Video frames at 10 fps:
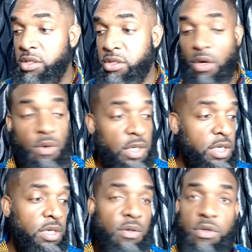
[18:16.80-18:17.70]

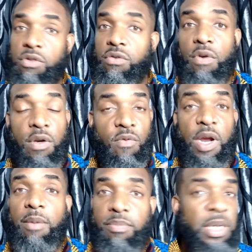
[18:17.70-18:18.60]
stolen, killed, destroyed,
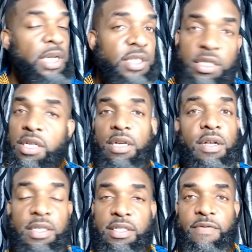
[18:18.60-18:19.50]
raped, pillaged,
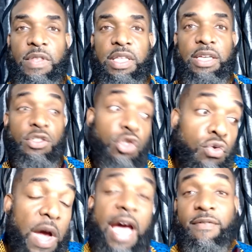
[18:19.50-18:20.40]
done all these different things
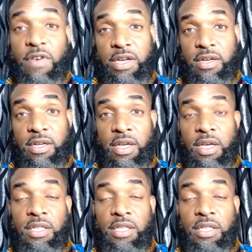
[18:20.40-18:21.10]
to Africa,